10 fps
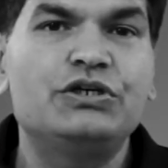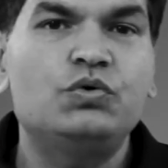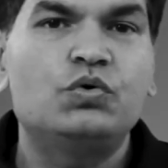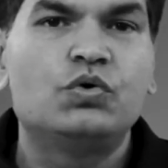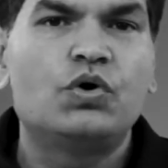
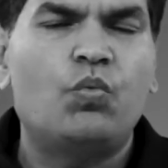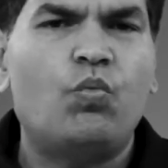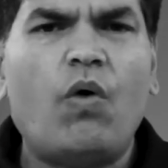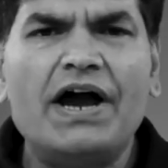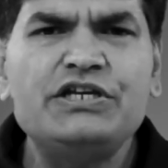you,
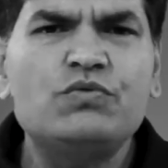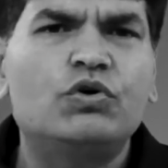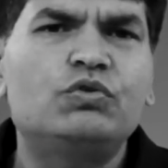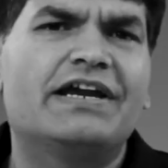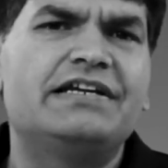why do you
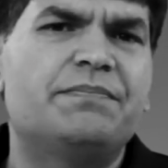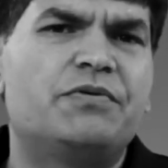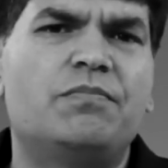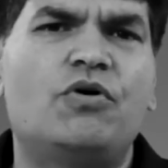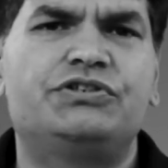want to get the
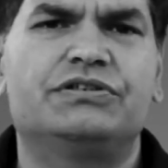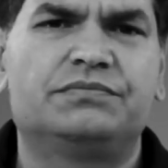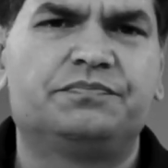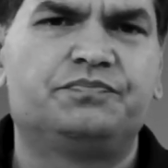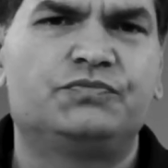promotion?
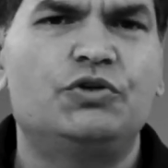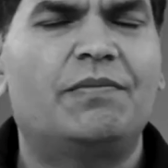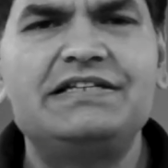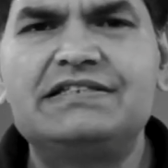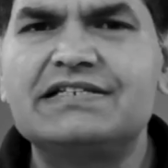You
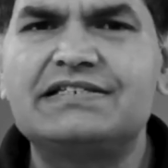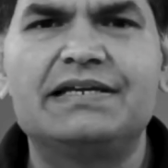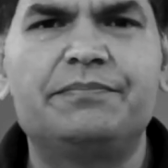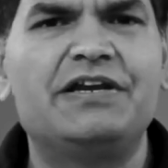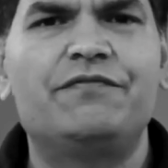might just
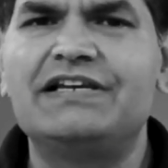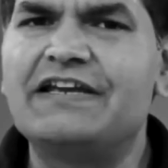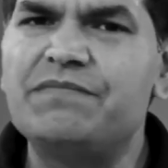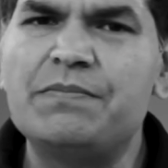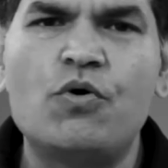say it will
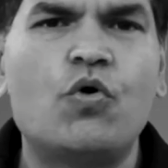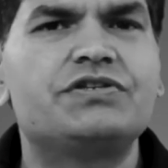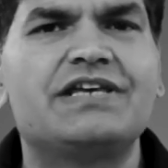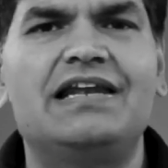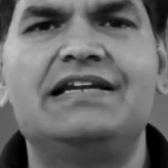give me more
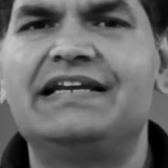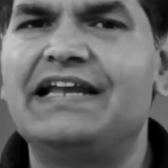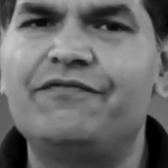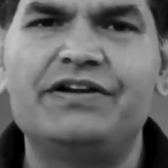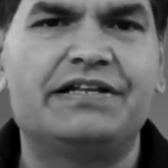salary and
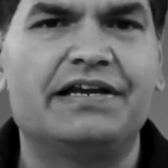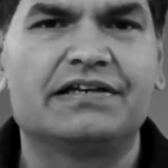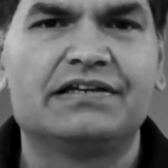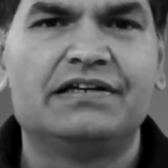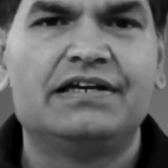everything.
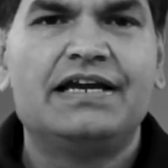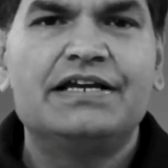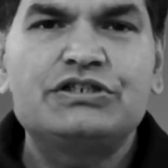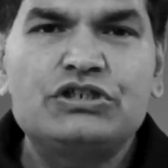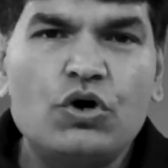
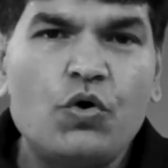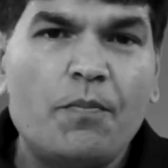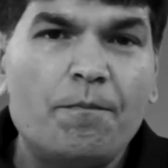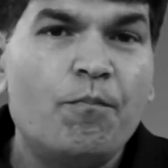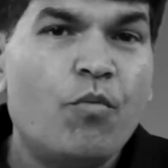
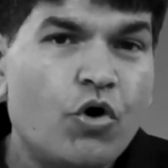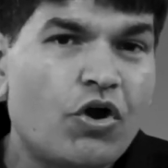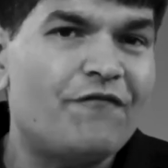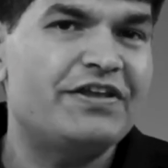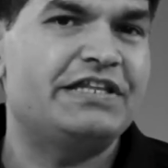So more
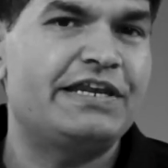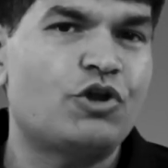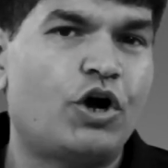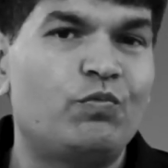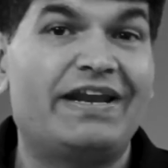often than
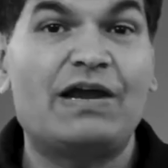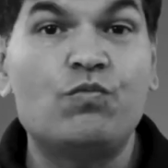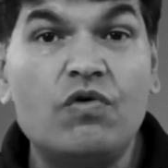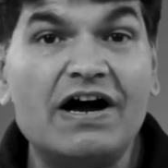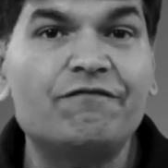not, when I
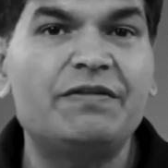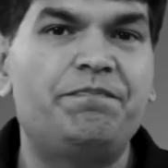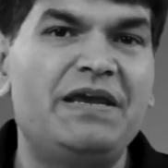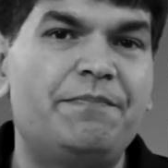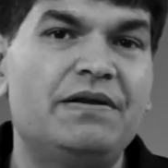work
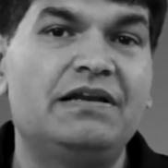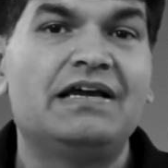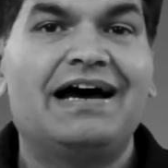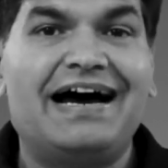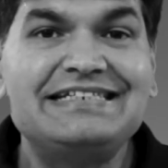with people,
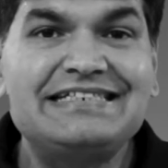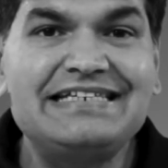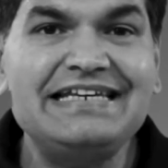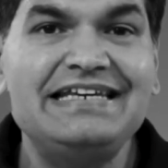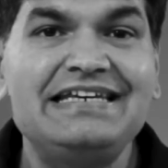I
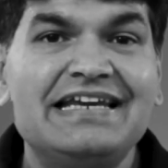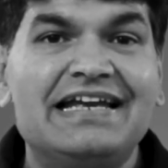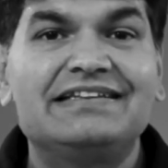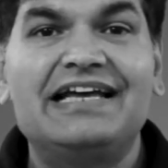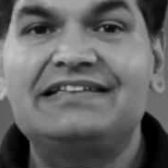see
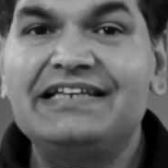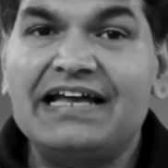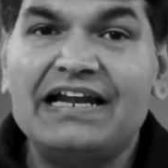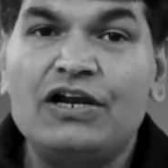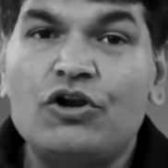that
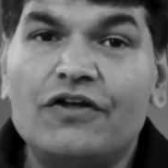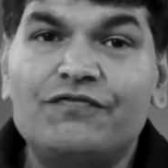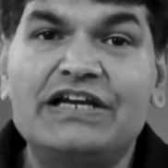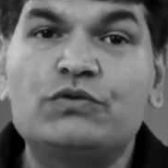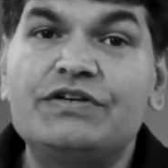there are a lot
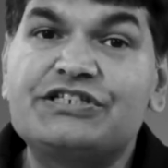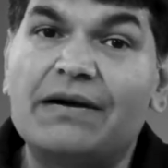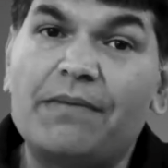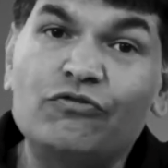of things which come